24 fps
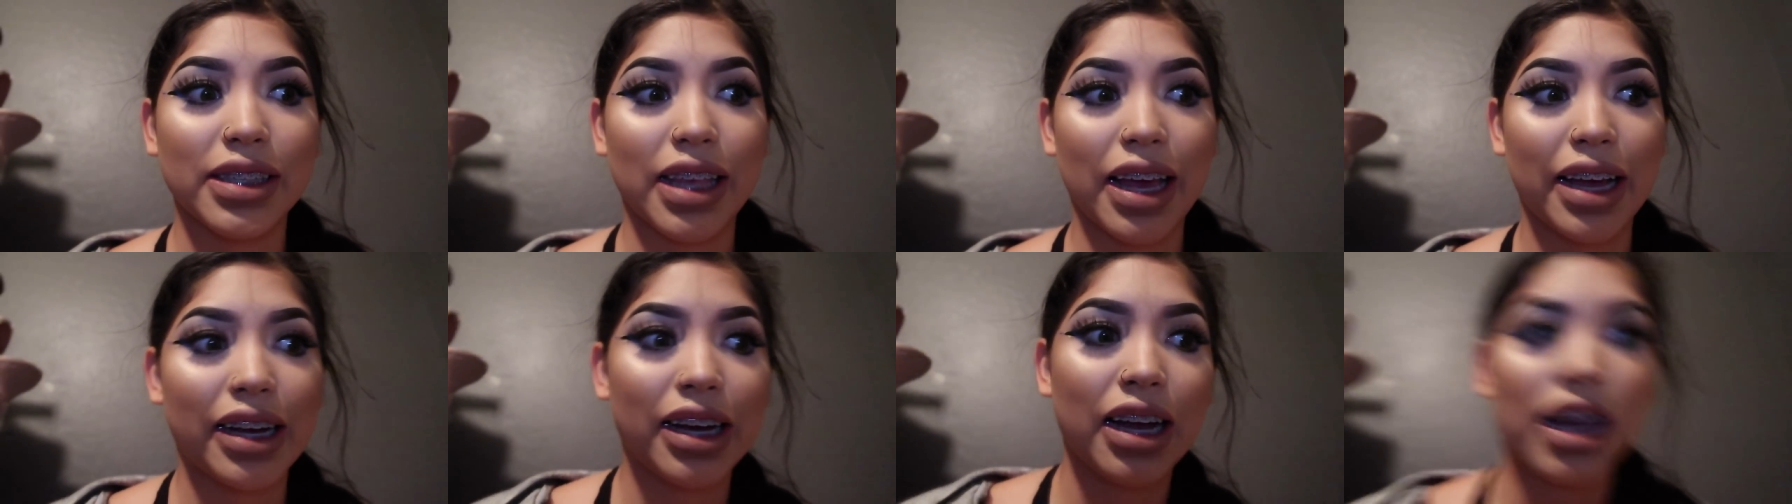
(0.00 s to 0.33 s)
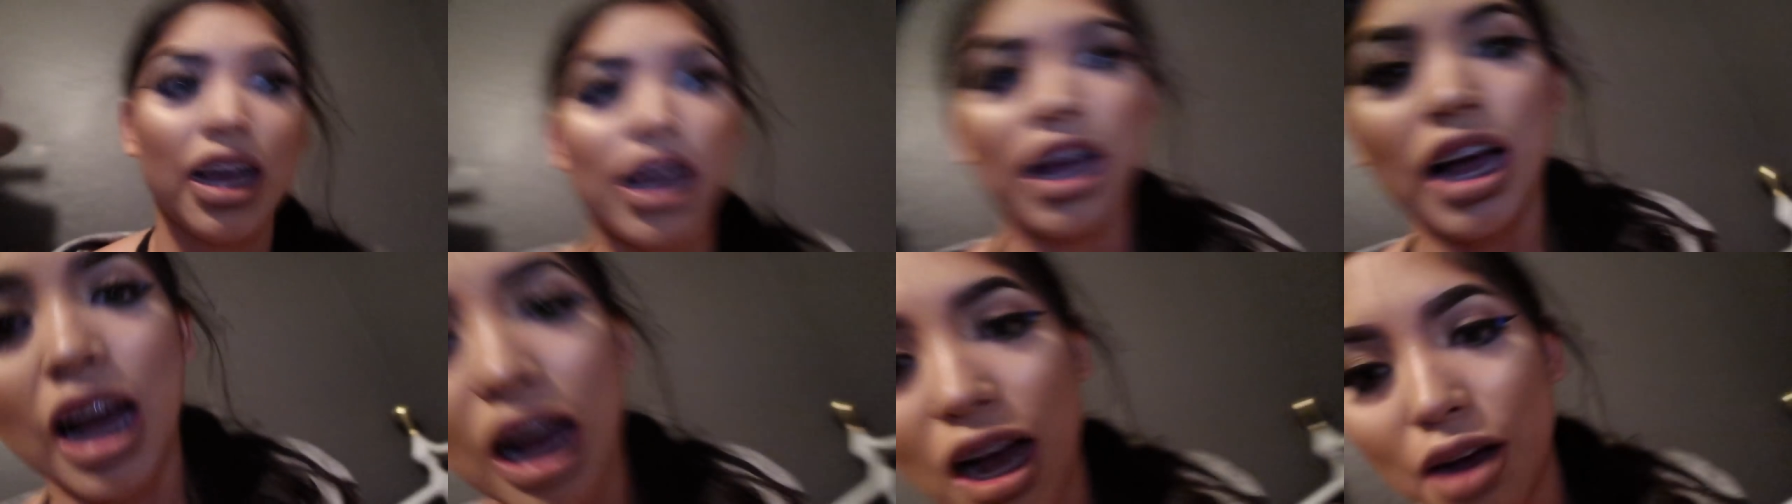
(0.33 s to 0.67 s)

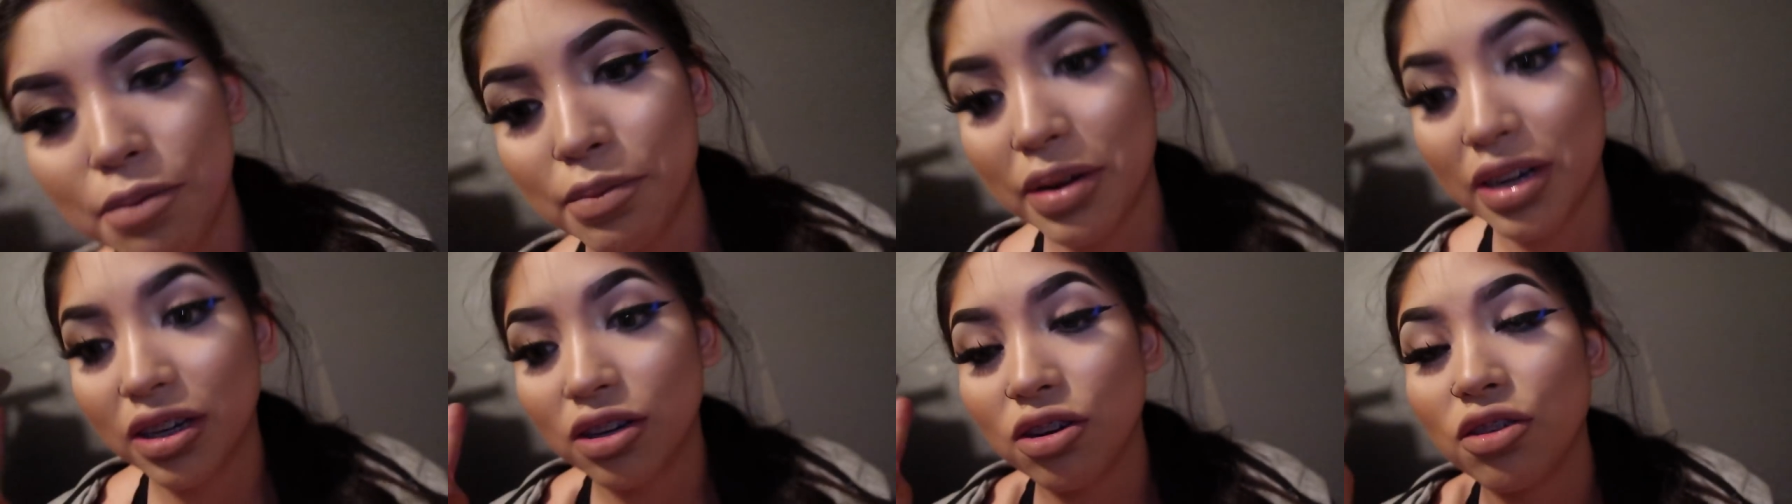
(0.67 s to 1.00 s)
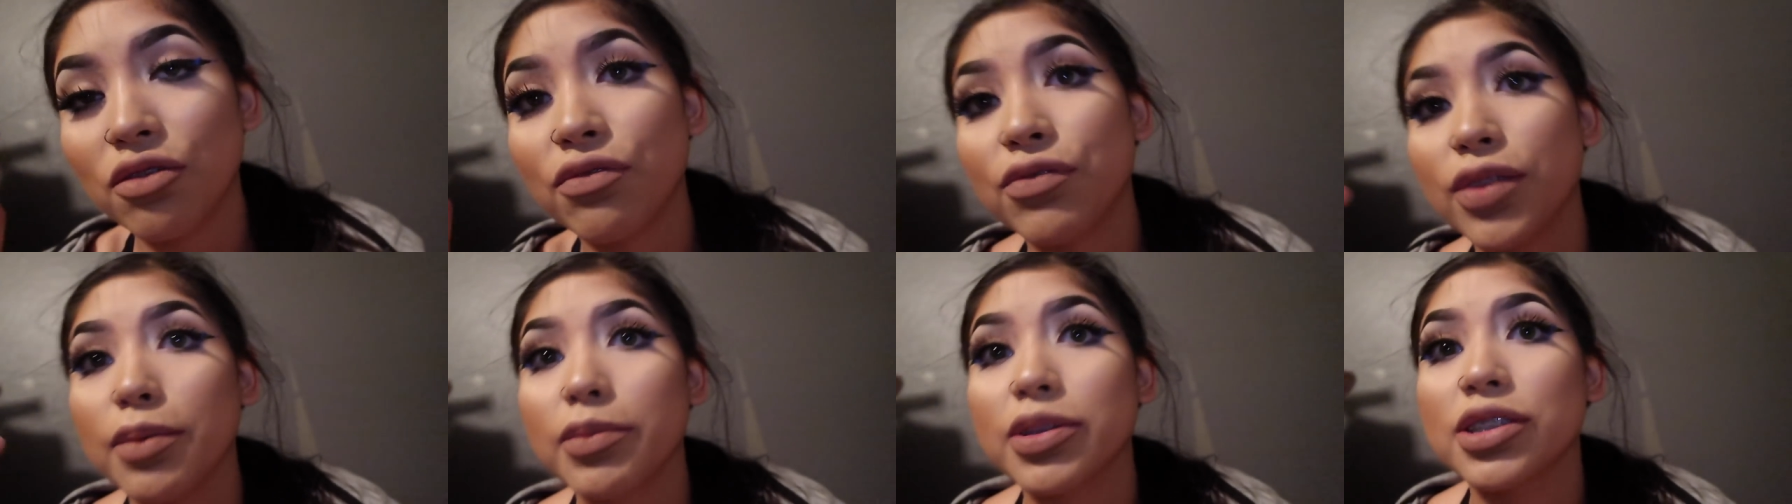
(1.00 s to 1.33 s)
Like, I'm about to
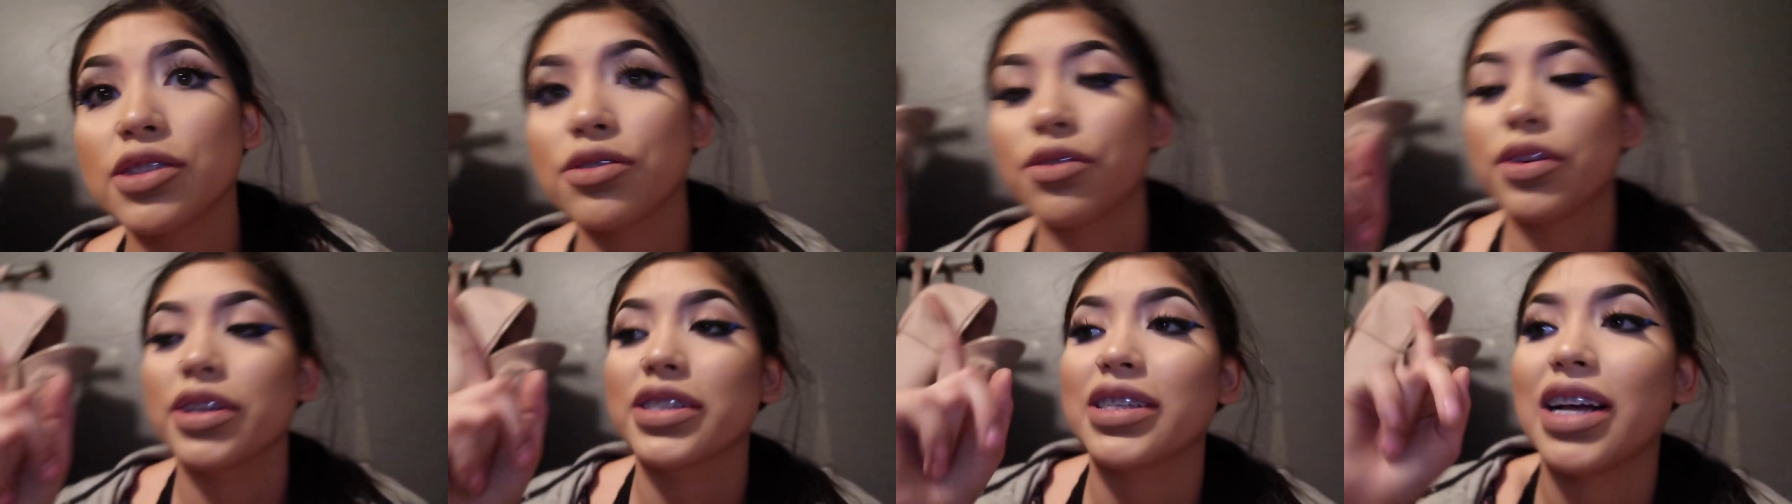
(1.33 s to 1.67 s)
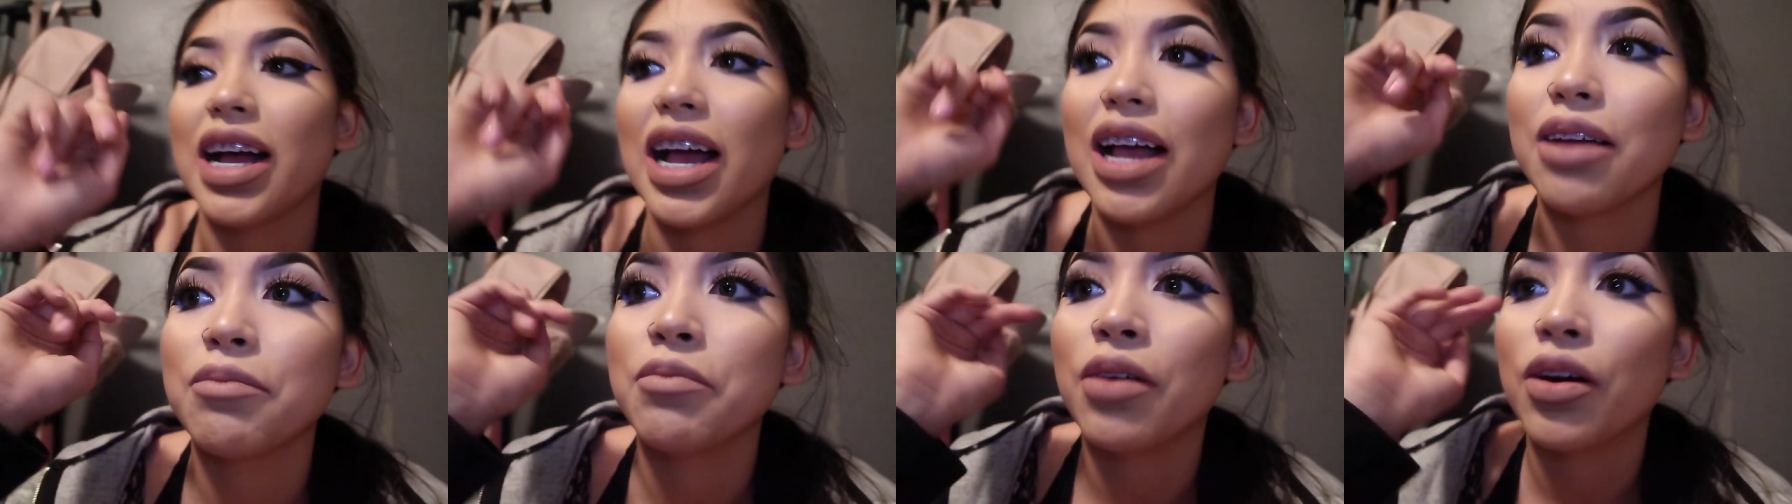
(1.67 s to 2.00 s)
go film a story
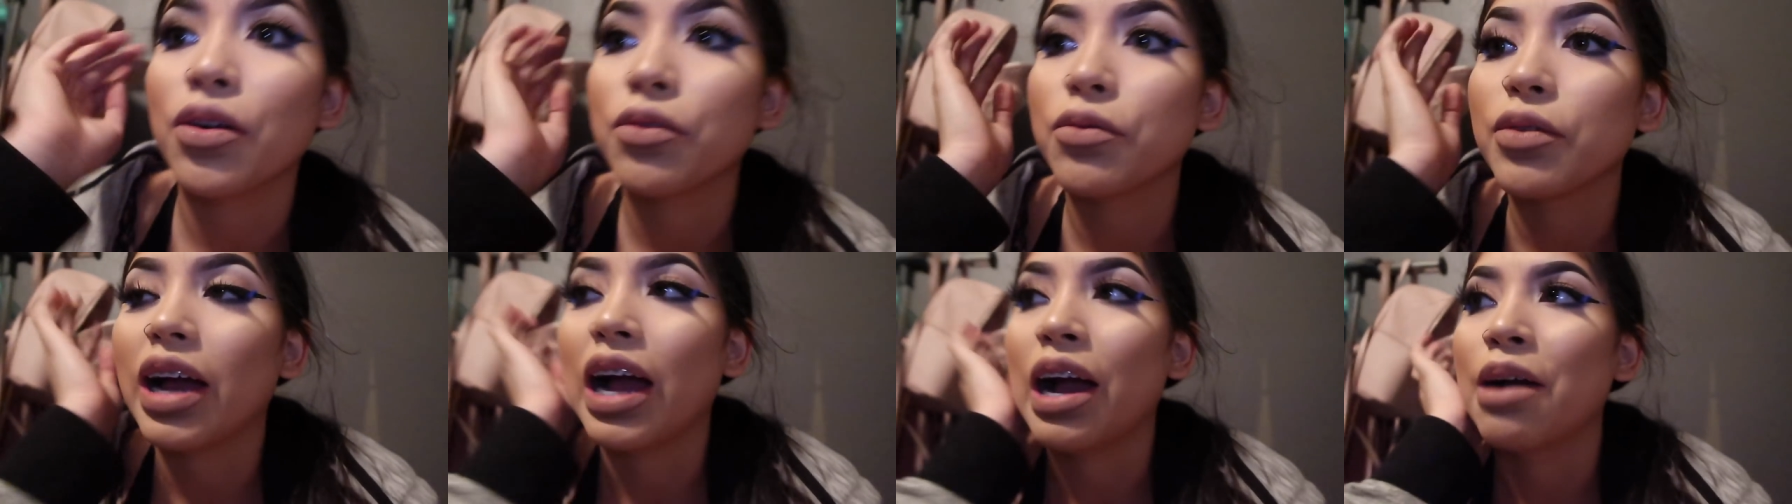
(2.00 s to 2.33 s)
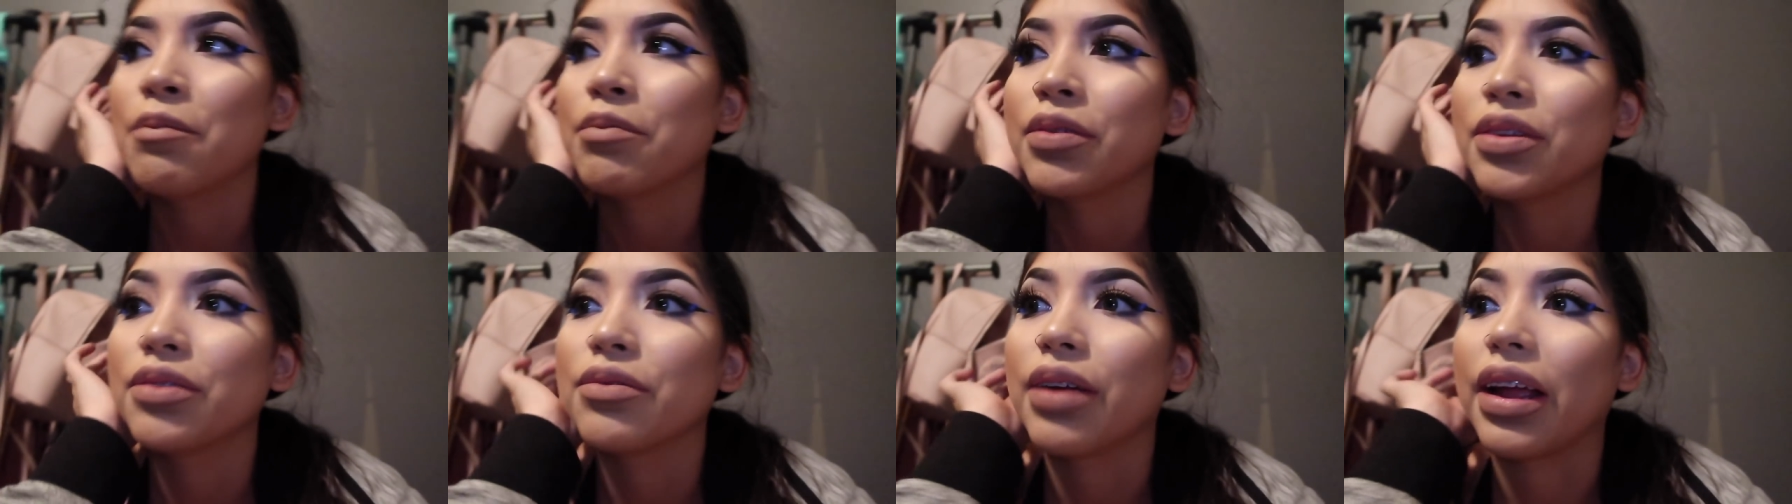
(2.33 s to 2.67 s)
time on what
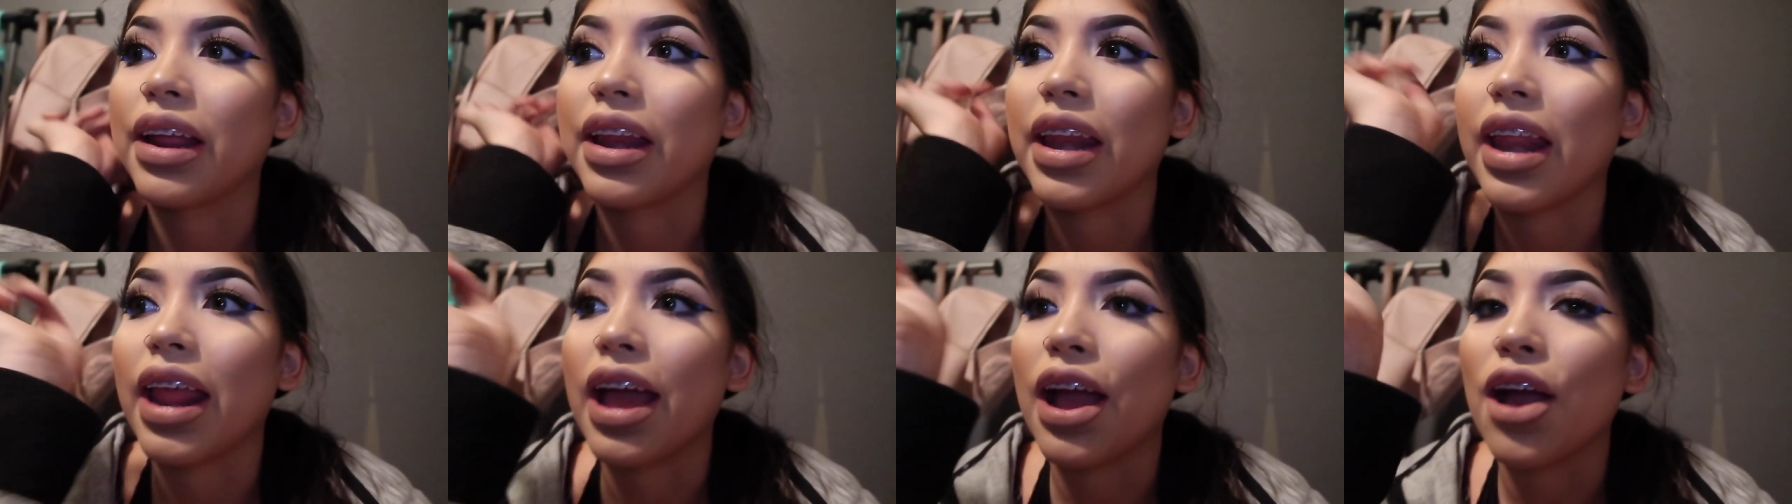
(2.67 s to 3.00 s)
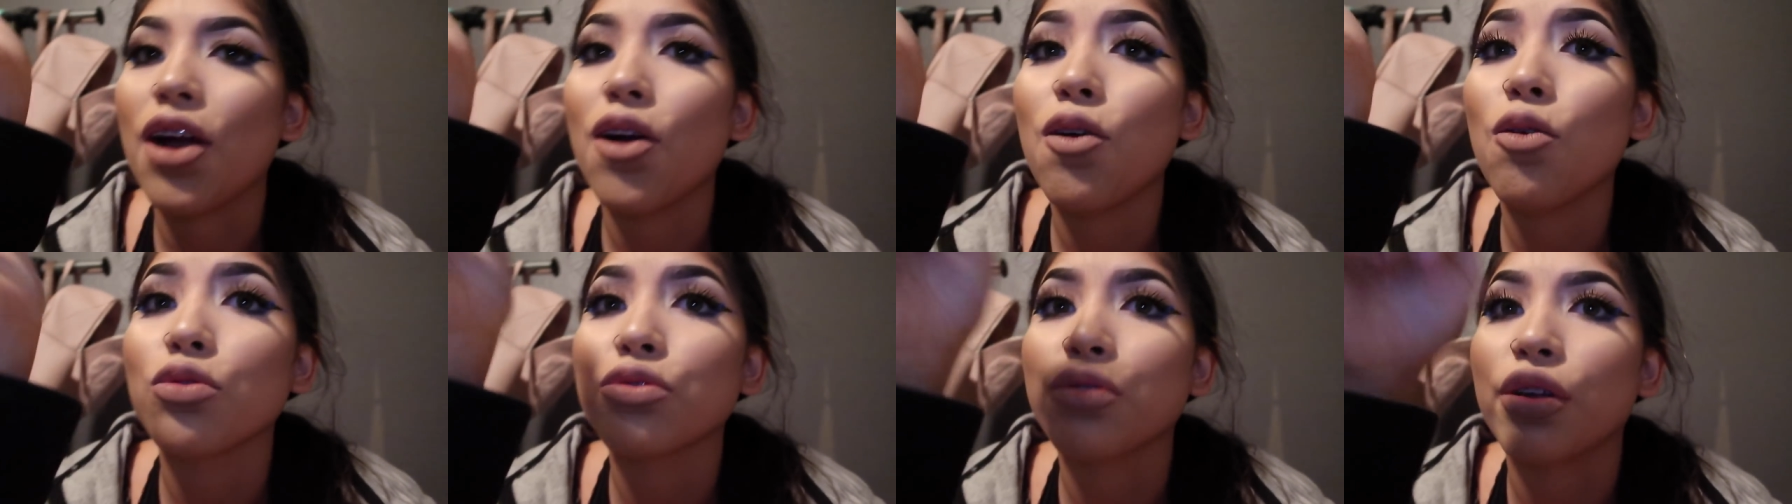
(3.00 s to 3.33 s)
happened right
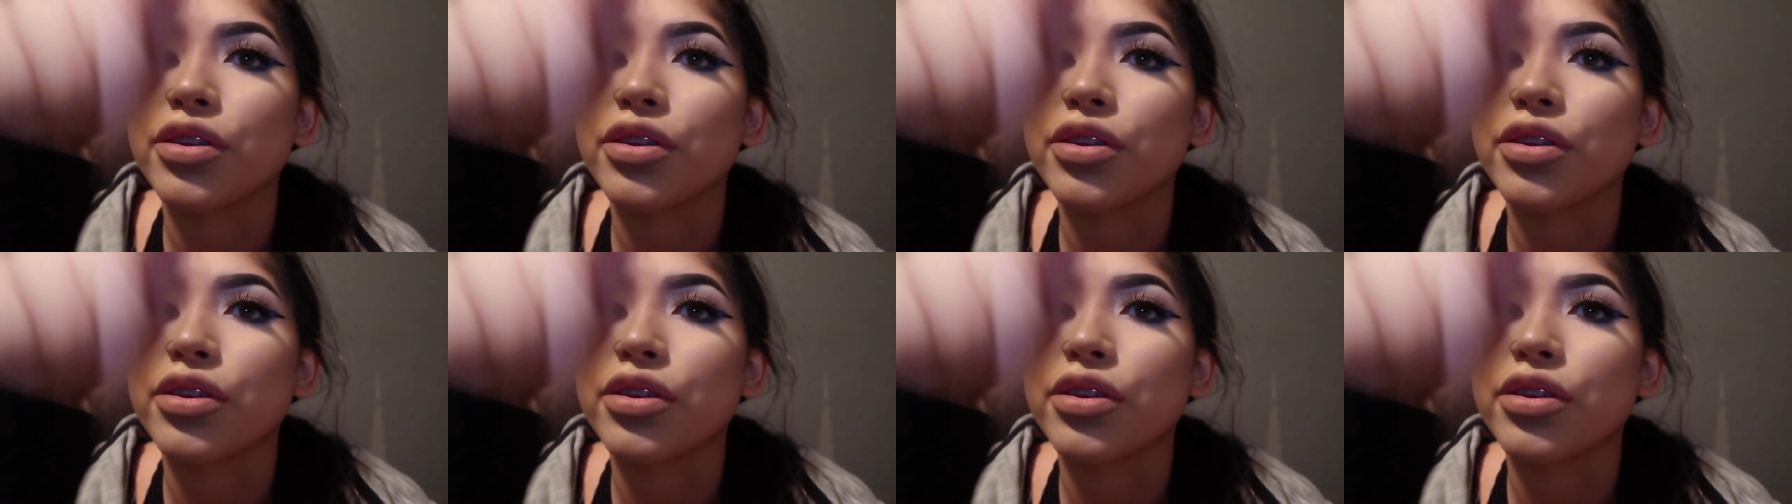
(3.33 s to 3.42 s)
now.